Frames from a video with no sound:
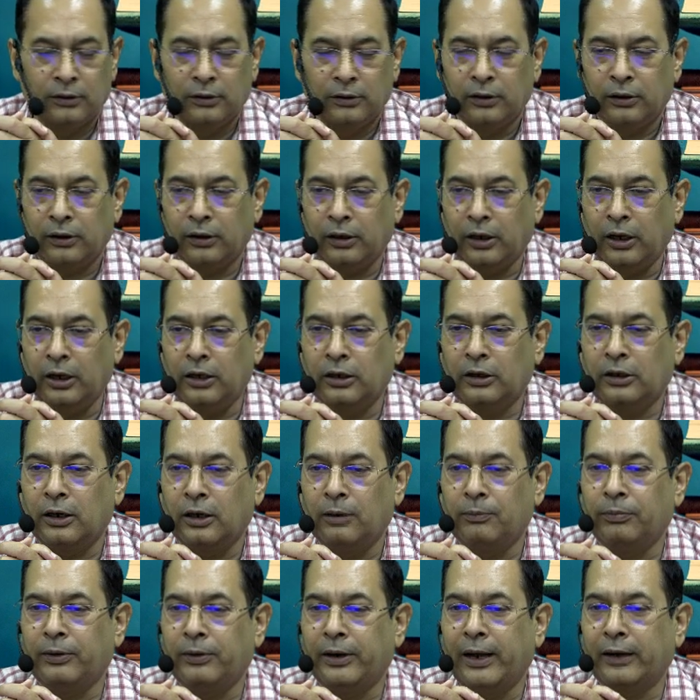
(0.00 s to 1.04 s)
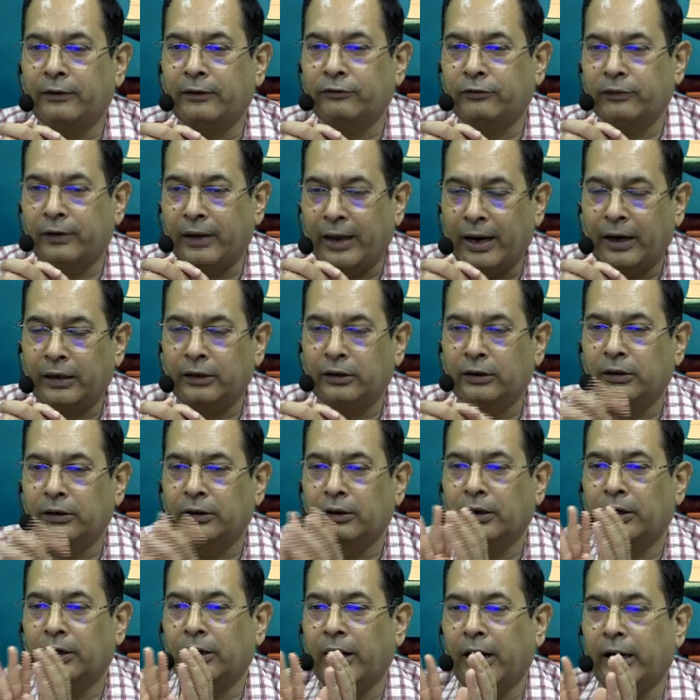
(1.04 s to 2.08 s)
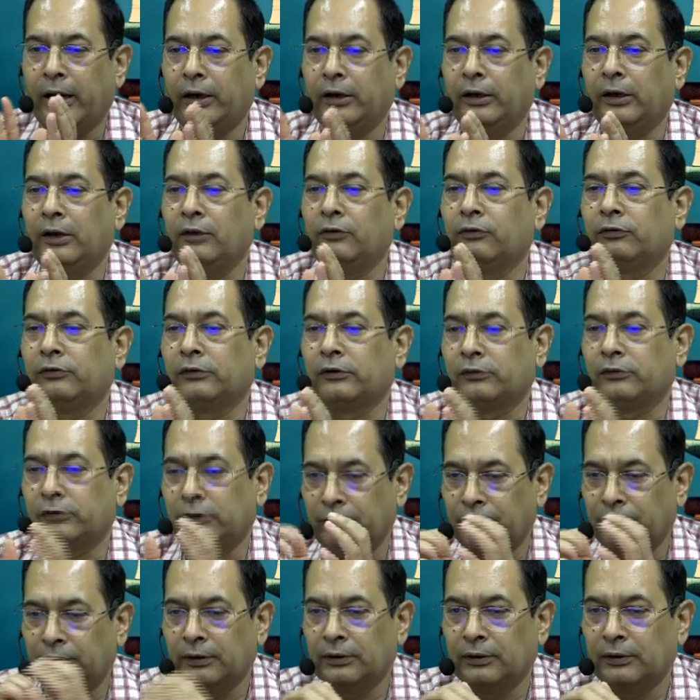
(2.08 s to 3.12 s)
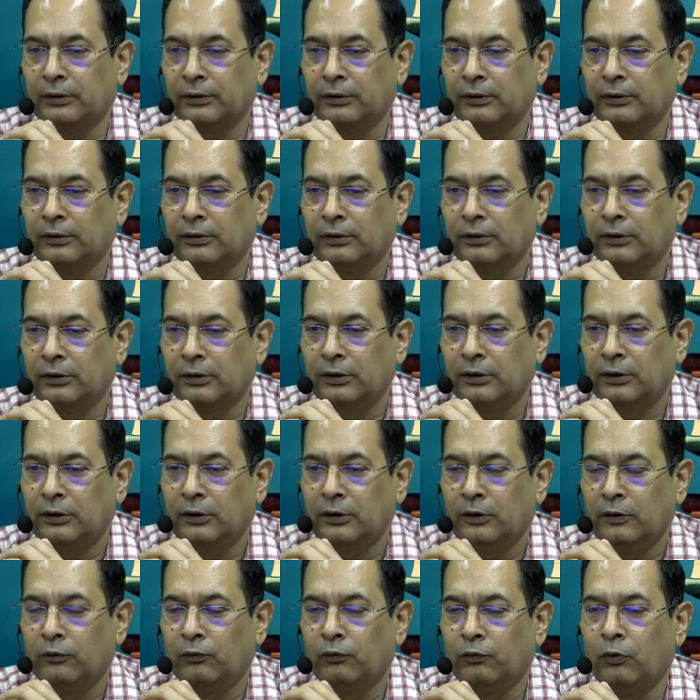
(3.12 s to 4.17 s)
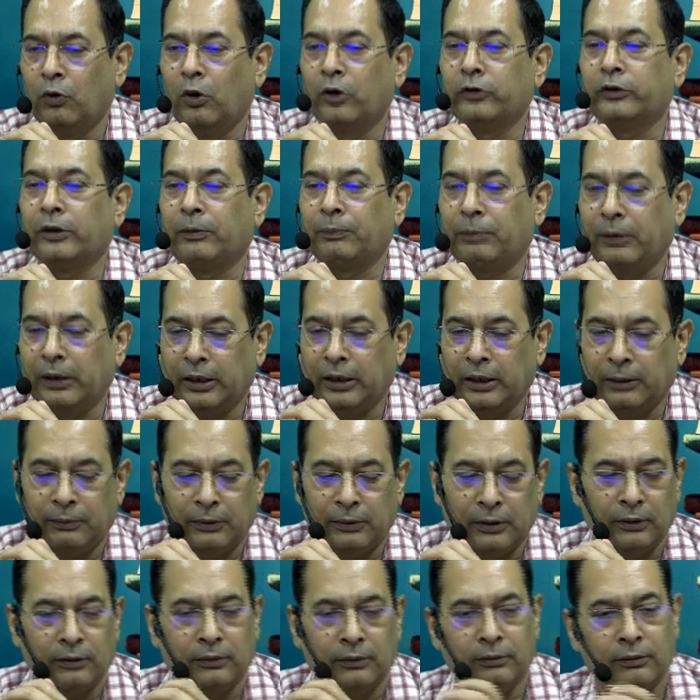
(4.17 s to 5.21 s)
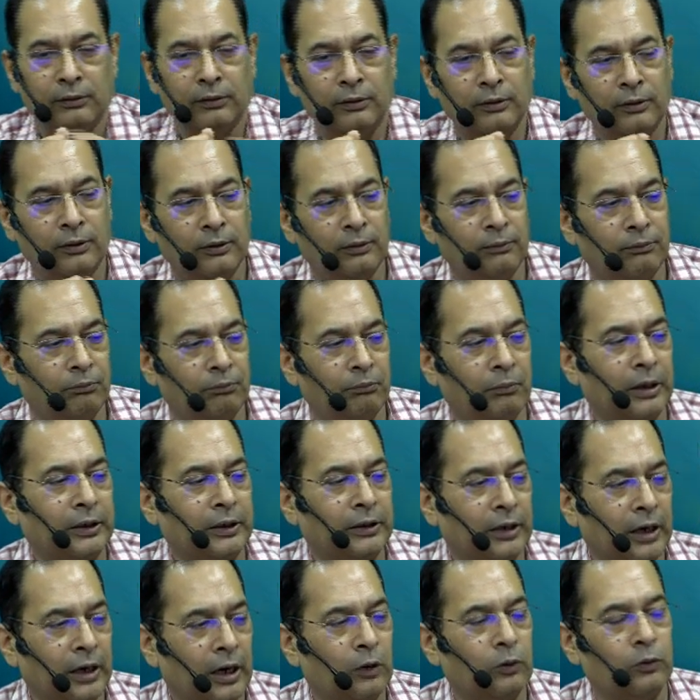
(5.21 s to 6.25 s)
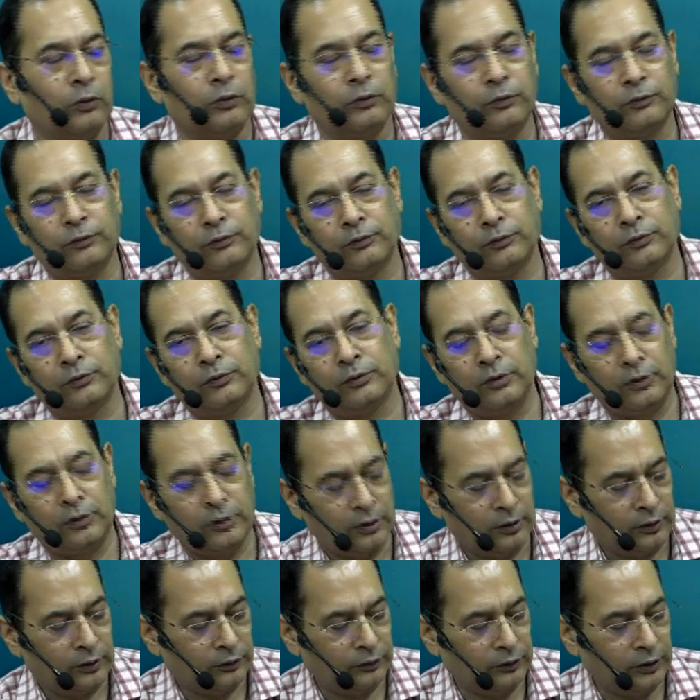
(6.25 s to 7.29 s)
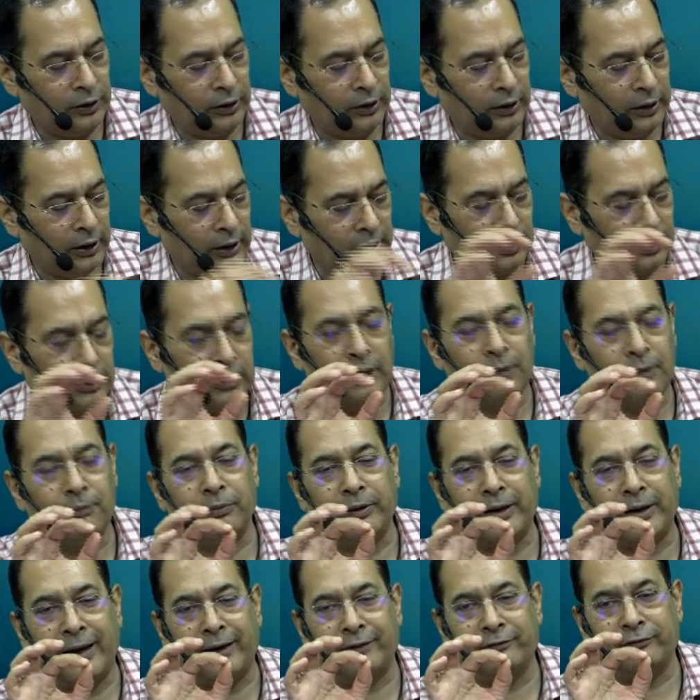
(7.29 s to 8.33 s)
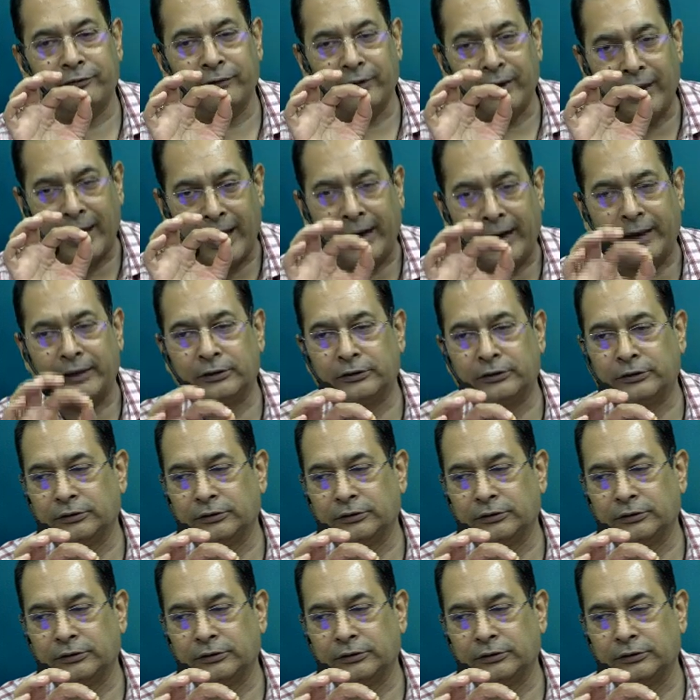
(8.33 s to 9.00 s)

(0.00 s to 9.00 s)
Income Tax Act 1961 was applicable, but now the Income Tax Act